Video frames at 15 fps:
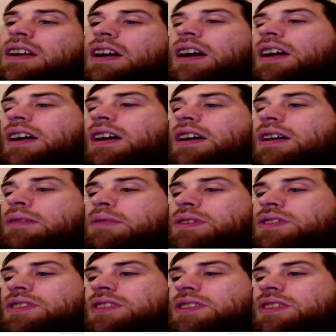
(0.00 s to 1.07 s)

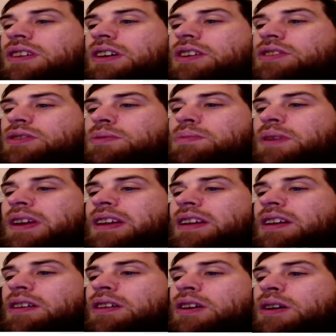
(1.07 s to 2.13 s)
What does this guy do?
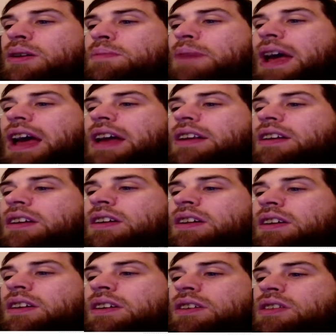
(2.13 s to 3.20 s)
Beginning of combat,
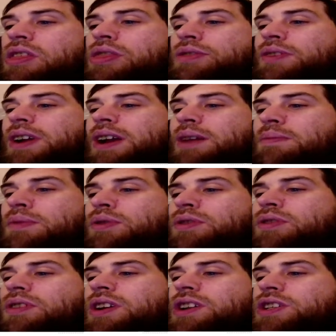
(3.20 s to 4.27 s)
3 or
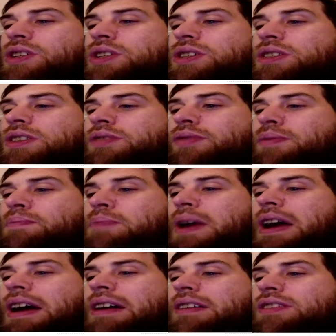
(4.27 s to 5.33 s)
more creatures, different
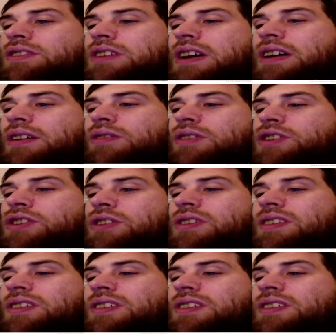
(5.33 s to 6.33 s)
powers, target creature